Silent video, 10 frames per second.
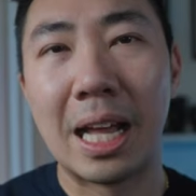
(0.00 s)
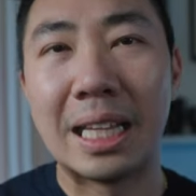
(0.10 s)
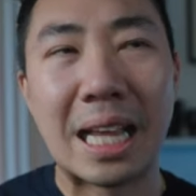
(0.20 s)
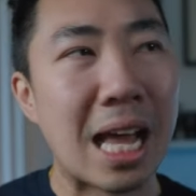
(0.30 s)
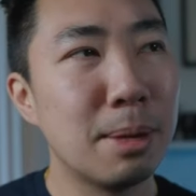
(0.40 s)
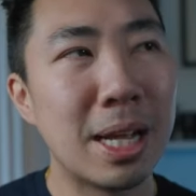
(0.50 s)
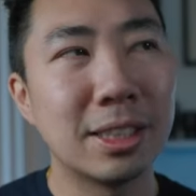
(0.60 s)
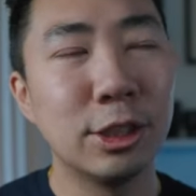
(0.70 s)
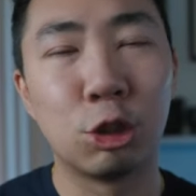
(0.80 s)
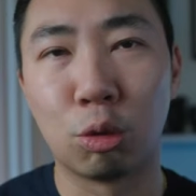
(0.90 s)
And the Atom
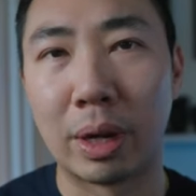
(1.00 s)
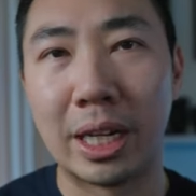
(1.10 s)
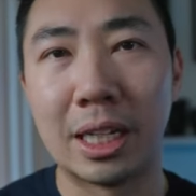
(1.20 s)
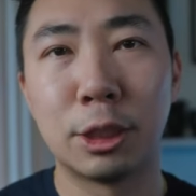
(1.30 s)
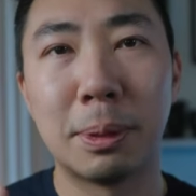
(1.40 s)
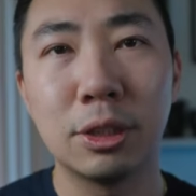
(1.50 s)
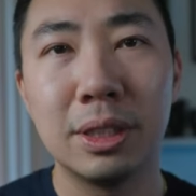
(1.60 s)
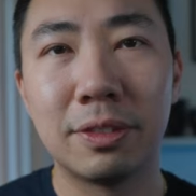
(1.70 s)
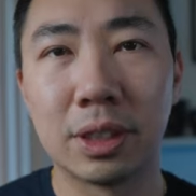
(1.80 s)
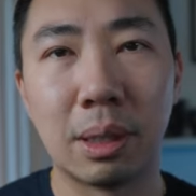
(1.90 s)
X is great, especially
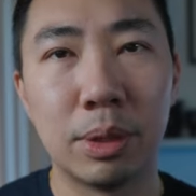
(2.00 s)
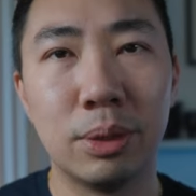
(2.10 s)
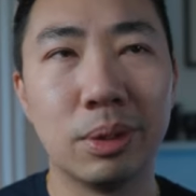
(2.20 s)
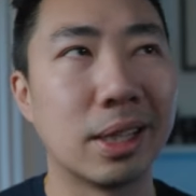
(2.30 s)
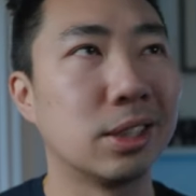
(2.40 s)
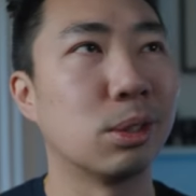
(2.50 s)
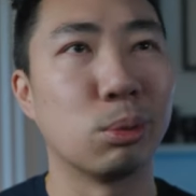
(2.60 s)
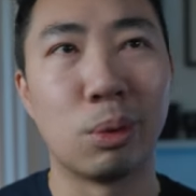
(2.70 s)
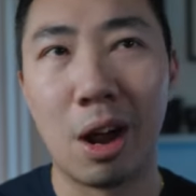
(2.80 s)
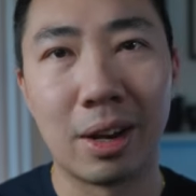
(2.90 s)
if you're someone who likes to
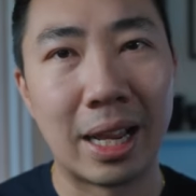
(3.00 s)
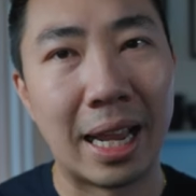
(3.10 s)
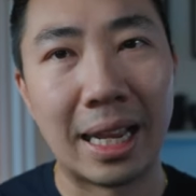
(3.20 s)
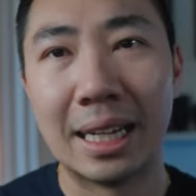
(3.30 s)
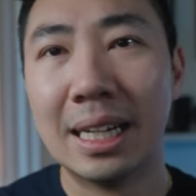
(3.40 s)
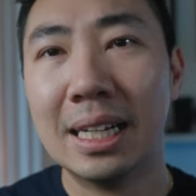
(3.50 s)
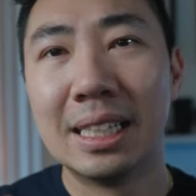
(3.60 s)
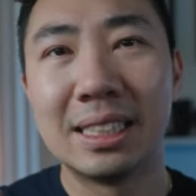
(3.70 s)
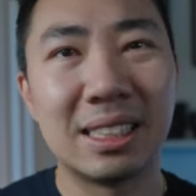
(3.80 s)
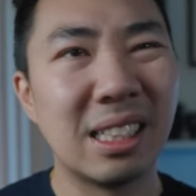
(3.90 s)
rock a
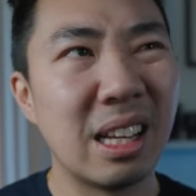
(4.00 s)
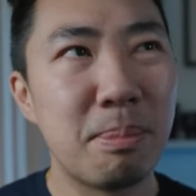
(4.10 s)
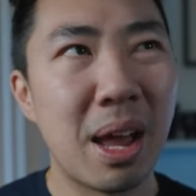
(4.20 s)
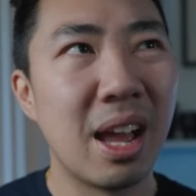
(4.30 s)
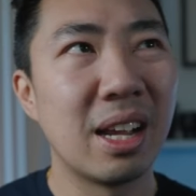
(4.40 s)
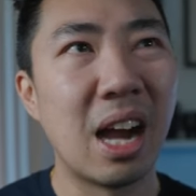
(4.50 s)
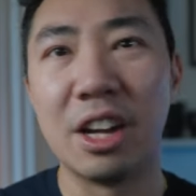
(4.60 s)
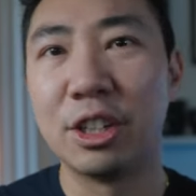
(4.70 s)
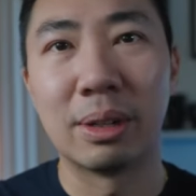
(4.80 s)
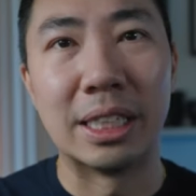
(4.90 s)
sling bag
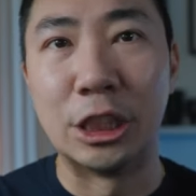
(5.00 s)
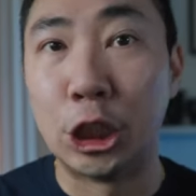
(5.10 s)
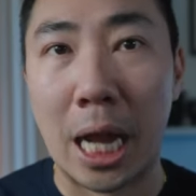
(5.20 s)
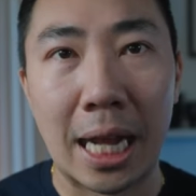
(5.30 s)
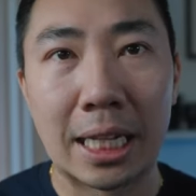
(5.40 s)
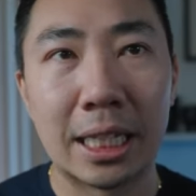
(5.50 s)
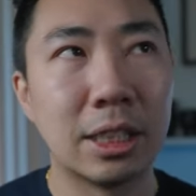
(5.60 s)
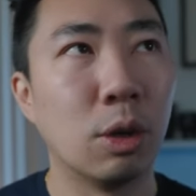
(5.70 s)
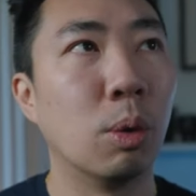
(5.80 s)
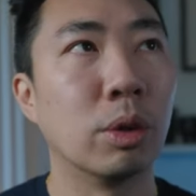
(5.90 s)
under a
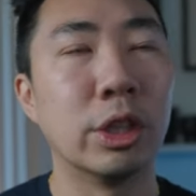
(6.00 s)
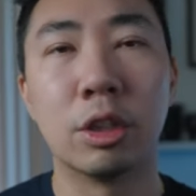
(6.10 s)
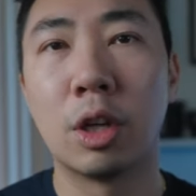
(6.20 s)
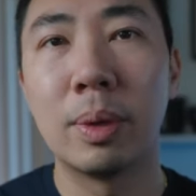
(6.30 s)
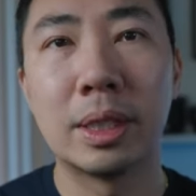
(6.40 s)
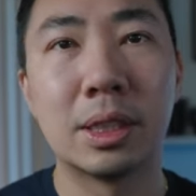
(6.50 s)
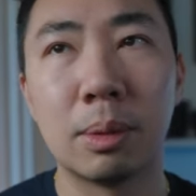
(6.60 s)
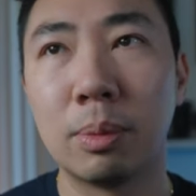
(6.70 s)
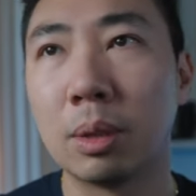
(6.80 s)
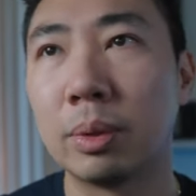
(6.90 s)
jacket or you're going
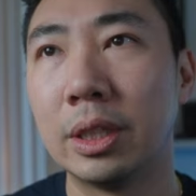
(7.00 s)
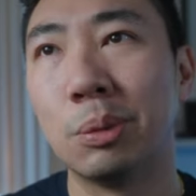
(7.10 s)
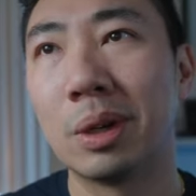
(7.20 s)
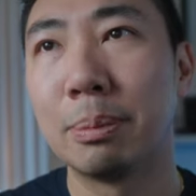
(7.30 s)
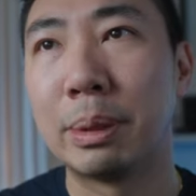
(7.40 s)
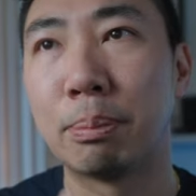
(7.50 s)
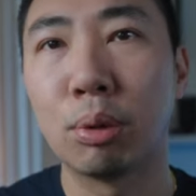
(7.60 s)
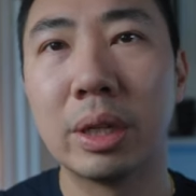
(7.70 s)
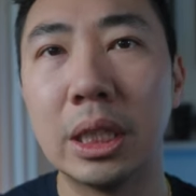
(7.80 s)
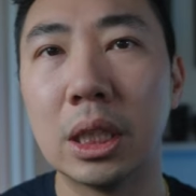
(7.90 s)
somewhere where you wanna be
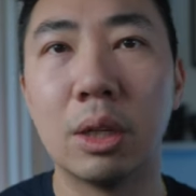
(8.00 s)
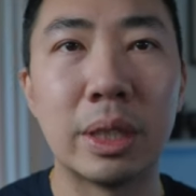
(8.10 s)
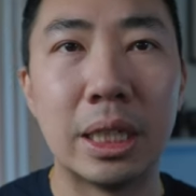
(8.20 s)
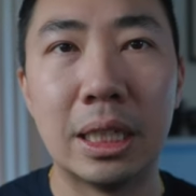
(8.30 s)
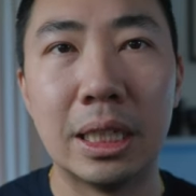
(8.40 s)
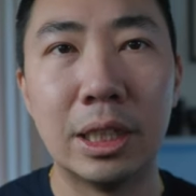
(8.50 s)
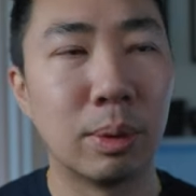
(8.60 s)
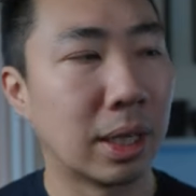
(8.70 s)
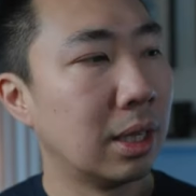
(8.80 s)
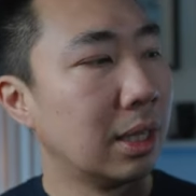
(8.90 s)
pretty low key, you
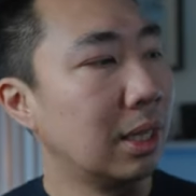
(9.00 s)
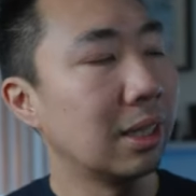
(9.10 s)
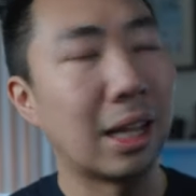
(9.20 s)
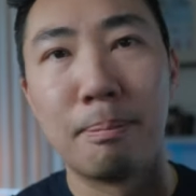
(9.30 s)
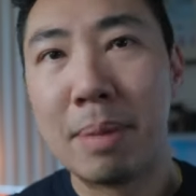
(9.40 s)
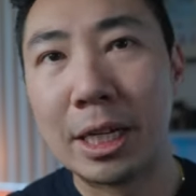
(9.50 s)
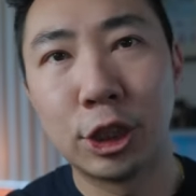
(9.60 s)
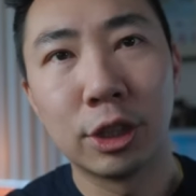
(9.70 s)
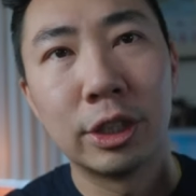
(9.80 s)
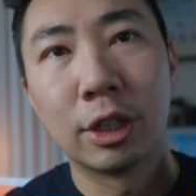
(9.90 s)
wanna like make
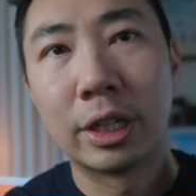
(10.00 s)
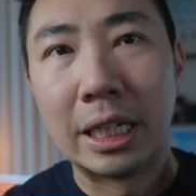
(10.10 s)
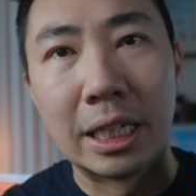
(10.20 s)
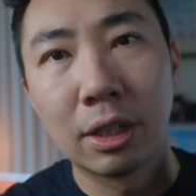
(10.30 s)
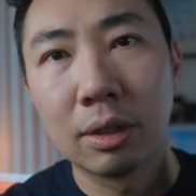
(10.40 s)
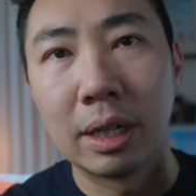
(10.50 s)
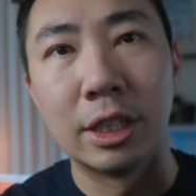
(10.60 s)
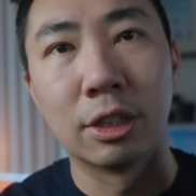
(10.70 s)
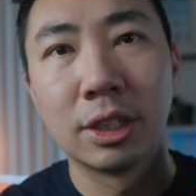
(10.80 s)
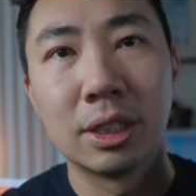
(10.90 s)
sure your gear and
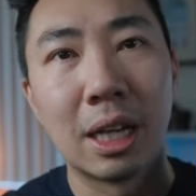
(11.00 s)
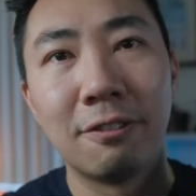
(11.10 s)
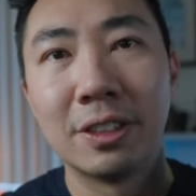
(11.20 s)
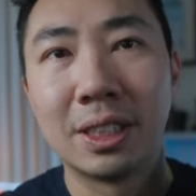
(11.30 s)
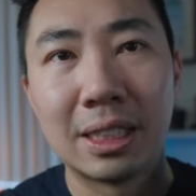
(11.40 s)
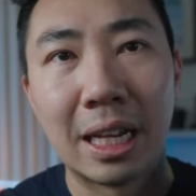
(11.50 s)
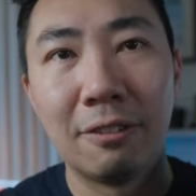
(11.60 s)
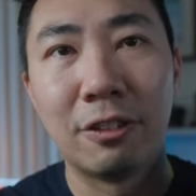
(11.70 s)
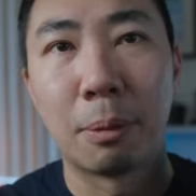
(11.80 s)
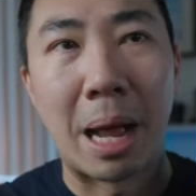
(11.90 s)
your stuff is
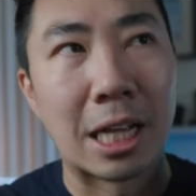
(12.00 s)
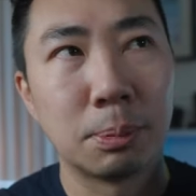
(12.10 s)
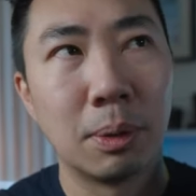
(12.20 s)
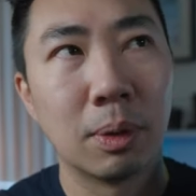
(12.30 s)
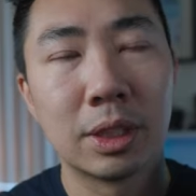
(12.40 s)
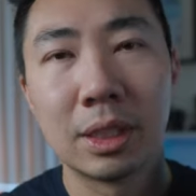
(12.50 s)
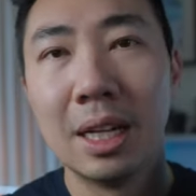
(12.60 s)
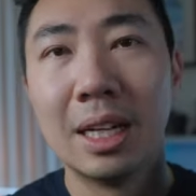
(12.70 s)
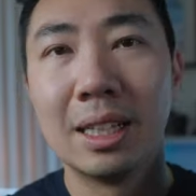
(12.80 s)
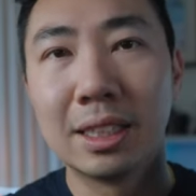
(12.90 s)
safe, your passports.
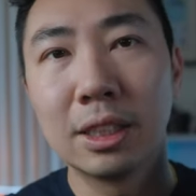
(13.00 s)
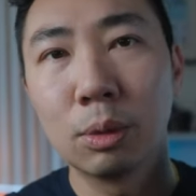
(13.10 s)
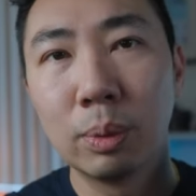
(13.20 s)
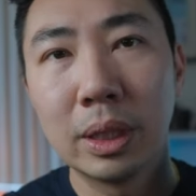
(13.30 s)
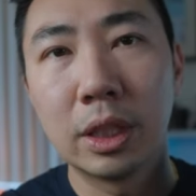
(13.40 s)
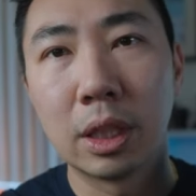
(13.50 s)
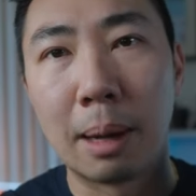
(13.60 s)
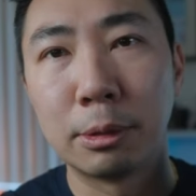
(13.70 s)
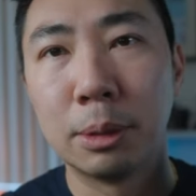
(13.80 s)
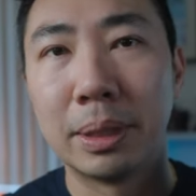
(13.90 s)
This is a really good
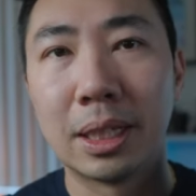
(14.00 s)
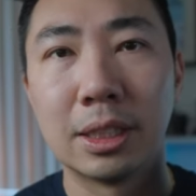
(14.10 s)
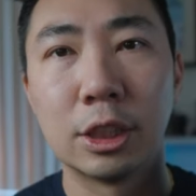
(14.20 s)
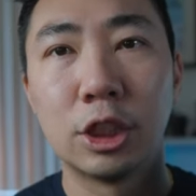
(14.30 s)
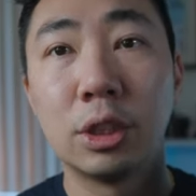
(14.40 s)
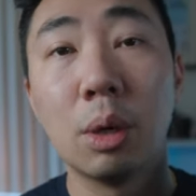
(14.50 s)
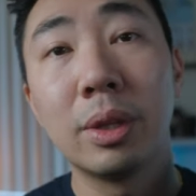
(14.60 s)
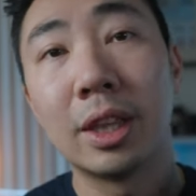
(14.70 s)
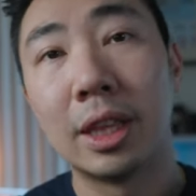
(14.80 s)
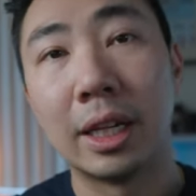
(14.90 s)
option because it's so
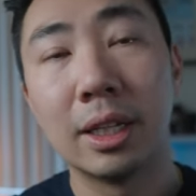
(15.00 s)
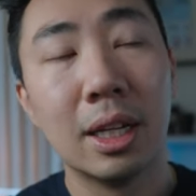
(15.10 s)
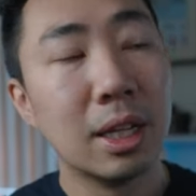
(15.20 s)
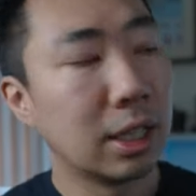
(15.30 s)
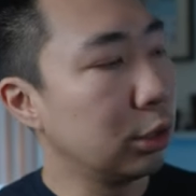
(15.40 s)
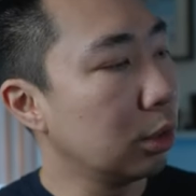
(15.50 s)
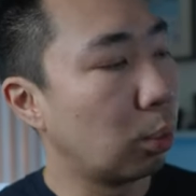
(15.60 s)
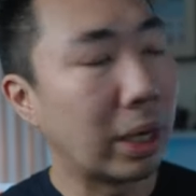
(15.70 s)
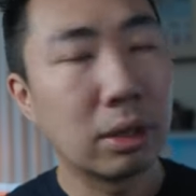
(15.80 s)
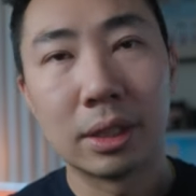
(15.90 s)
thin that you could
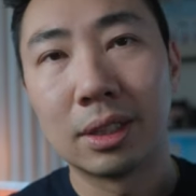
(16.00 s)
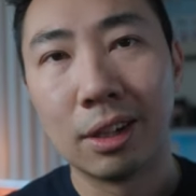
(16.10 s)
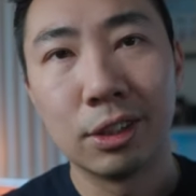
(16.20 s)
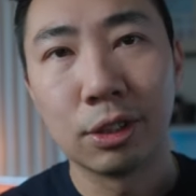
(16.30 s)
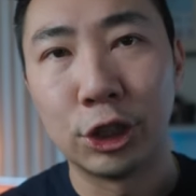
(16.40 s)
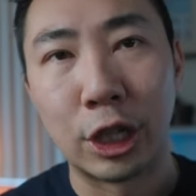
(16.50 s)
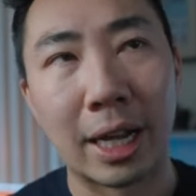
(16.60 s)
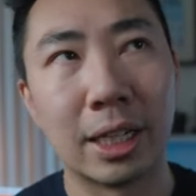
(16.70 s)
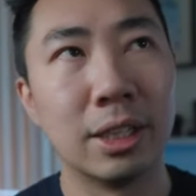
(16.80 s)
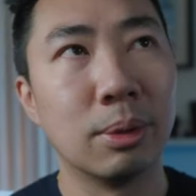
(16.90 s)
wear this under a
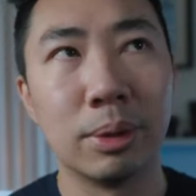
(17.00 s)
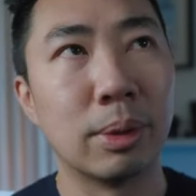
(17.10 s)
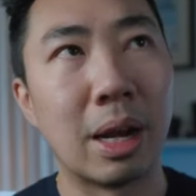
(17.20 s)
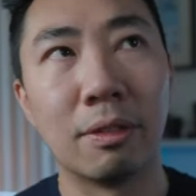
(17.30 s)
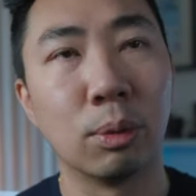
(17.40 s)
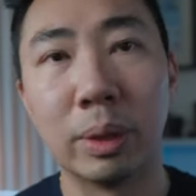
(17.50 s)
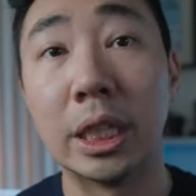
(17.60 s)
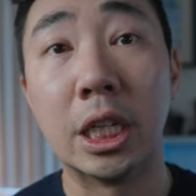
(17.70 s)
jacket and no one would ever really